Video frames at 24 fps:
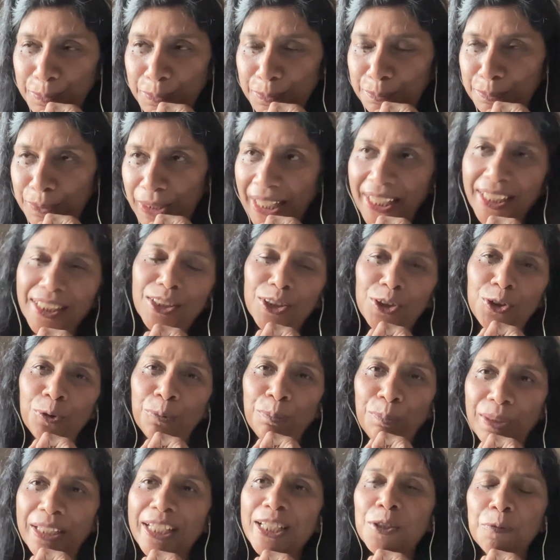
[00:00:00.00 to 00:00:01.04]
things to
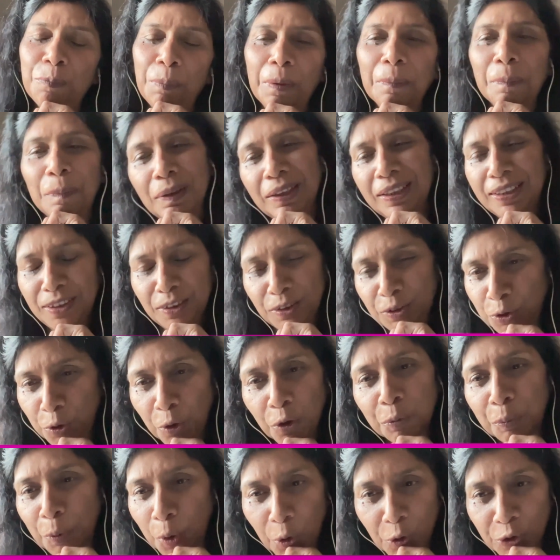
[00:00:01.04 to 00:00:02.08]
please people, no
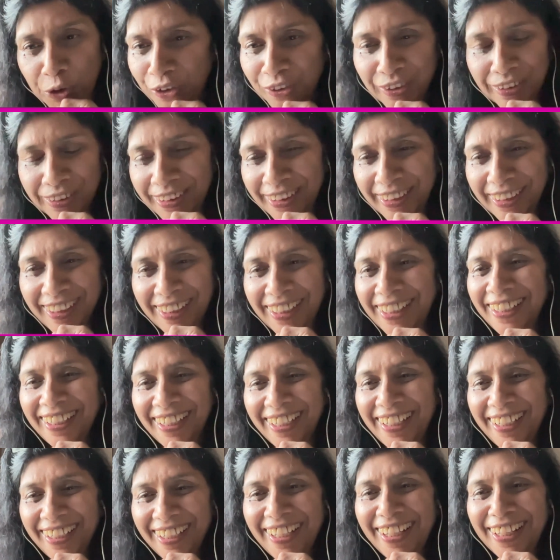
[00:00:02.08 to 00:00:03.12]
more.
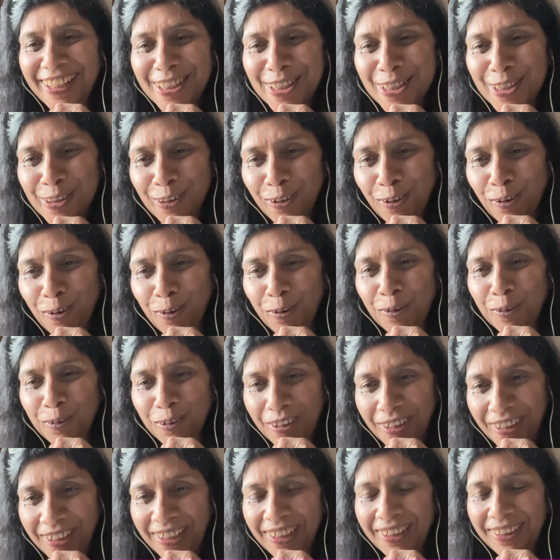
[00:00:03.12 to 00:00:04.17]
So
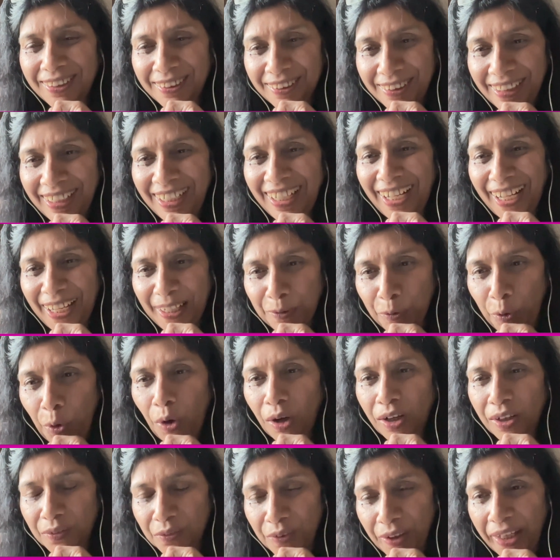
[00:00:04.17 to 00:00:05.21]
I
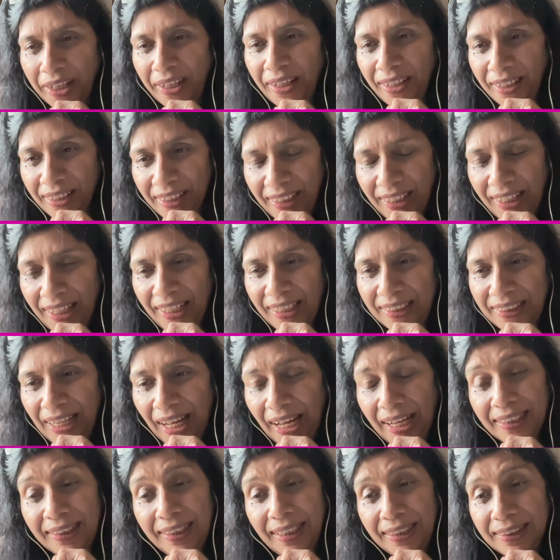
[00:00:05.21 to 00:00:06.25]
walk away, and
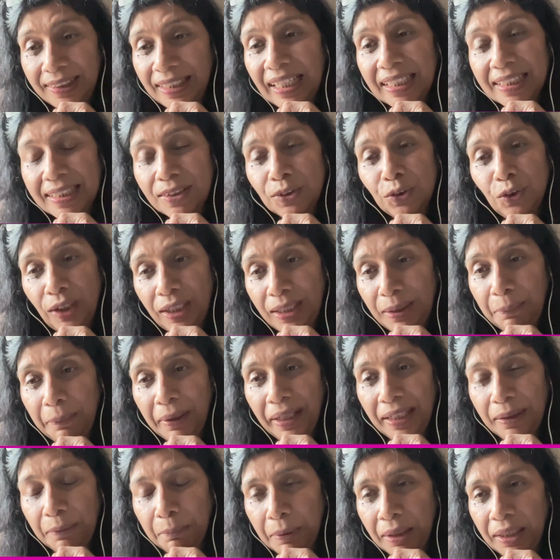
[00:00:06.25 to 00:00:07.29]
I think that's really
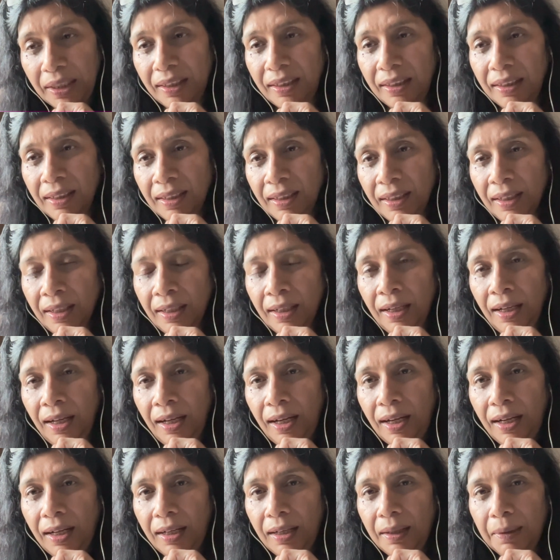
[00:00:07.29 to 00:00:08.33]
made me.
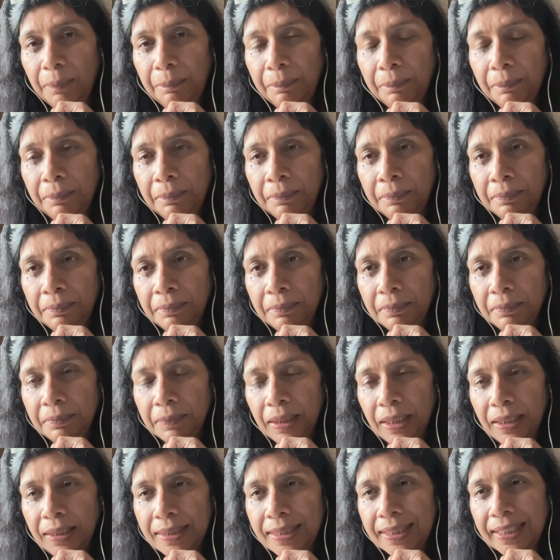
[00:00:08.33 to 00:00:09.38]

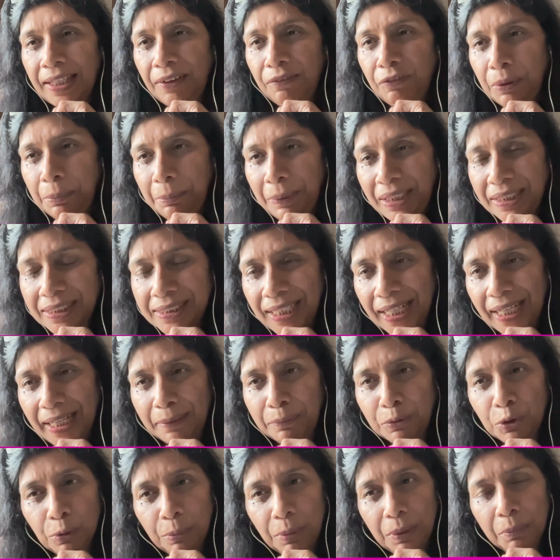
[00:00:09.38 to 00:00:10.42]
It's given me time
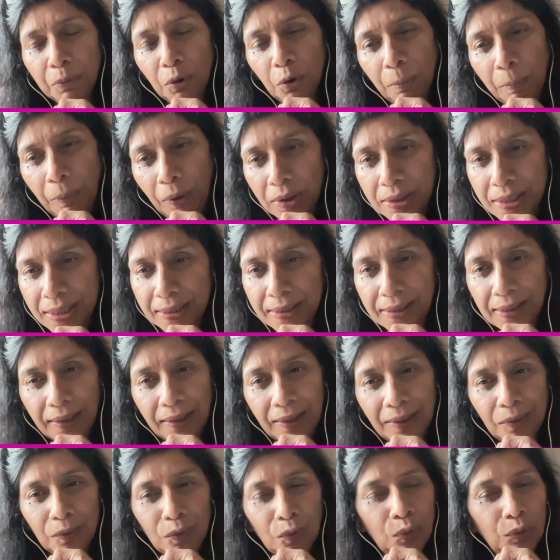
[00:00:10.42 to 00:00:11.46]
to be more
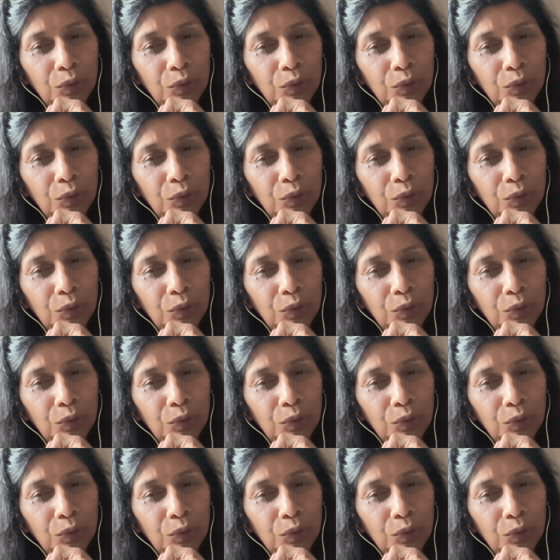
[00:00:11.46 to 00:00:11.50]
positive,